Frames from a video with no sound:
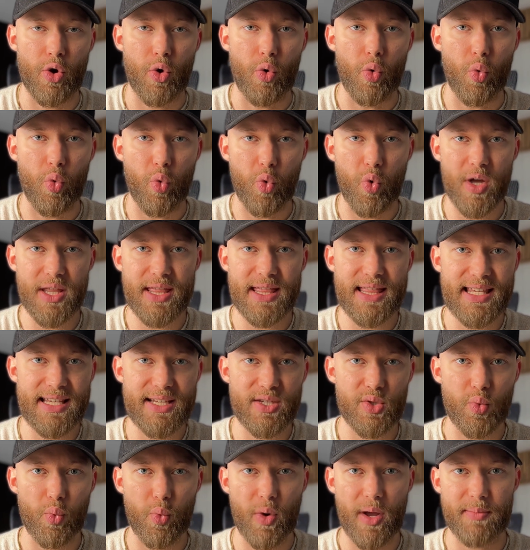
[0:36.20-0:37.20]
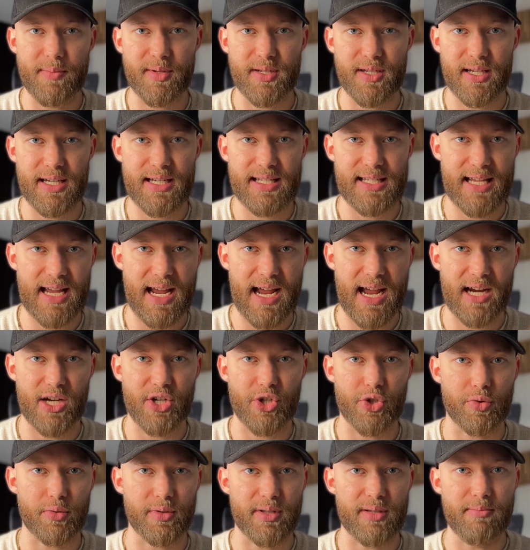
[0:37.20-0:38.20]
what these websites
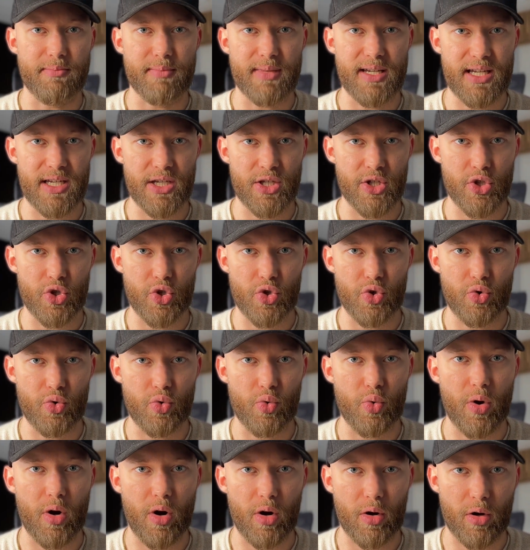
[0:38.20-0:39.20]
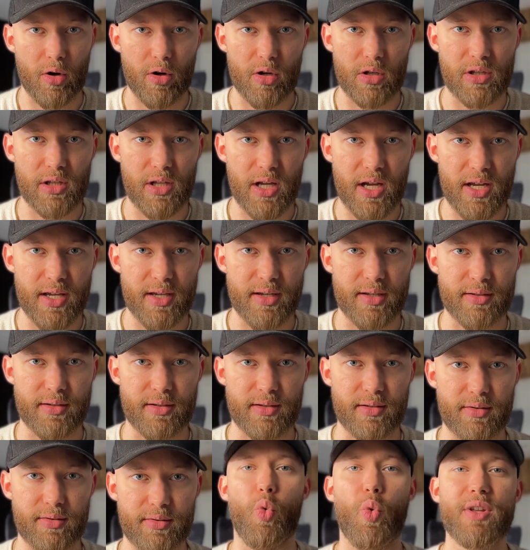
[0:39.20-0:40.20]
actually mean to our
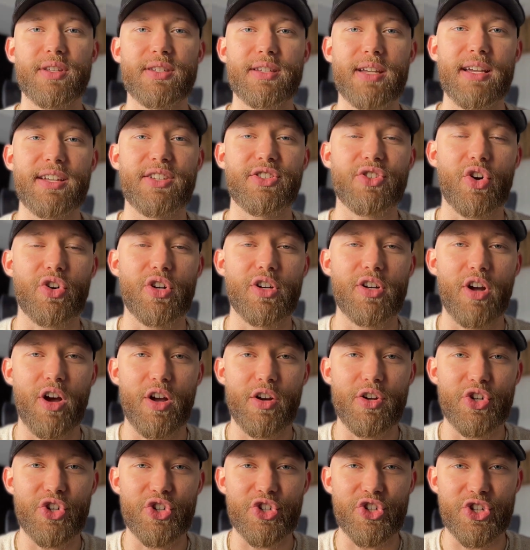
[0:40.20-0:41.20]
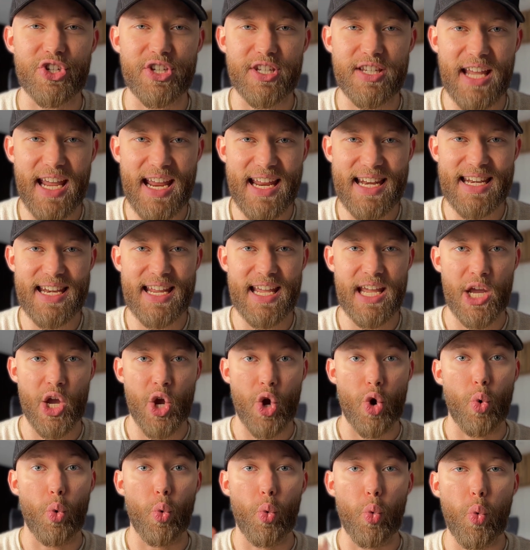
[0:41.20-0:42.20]
clients. Once I started understanding
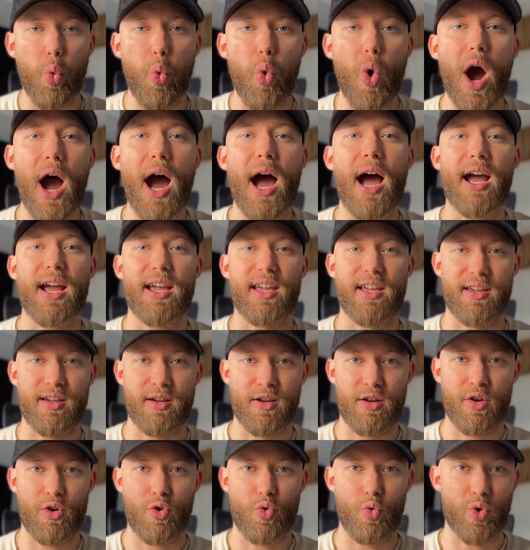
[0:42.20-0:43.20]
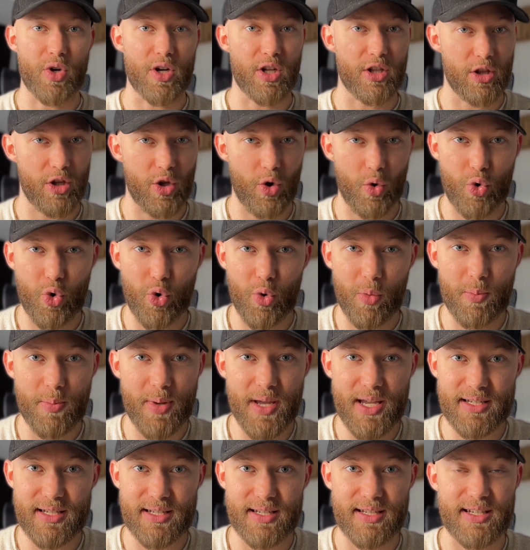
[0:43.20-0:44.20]
why would a local
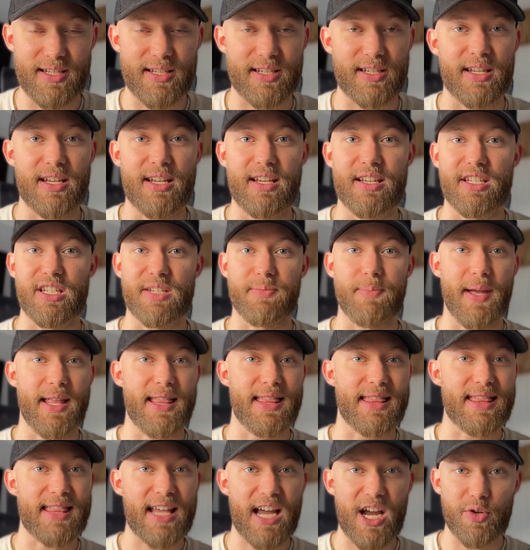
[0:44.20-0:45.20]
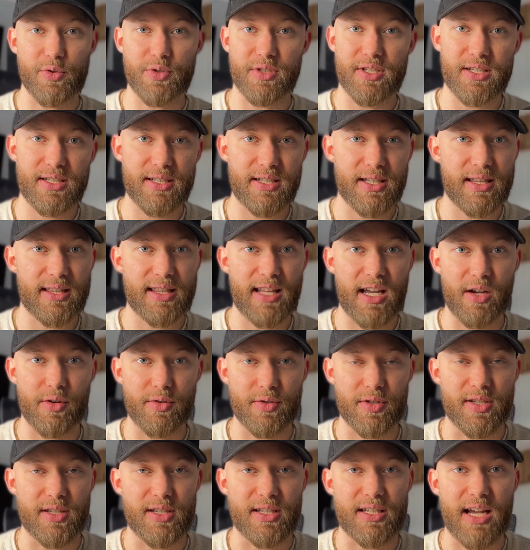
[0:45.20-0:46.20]
business spend thousands and
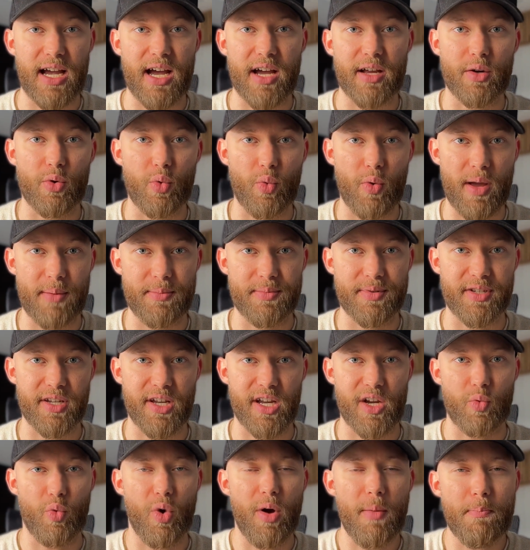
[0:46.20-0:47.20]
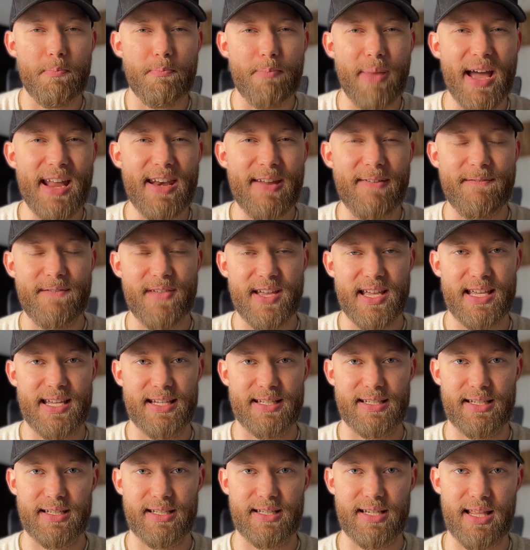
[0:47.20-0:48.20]
thousands on a website? What benefit
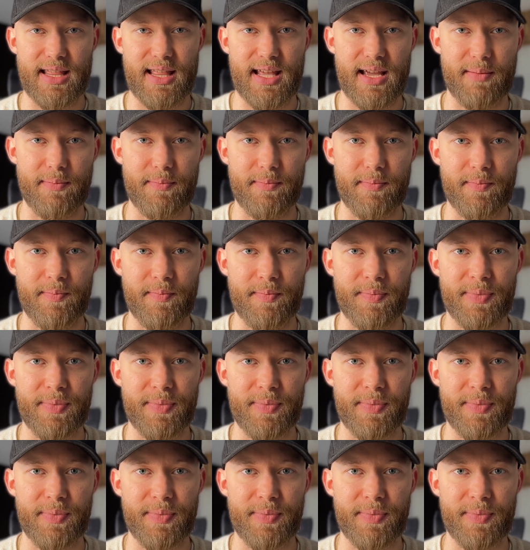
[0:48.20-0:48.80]
is it to them?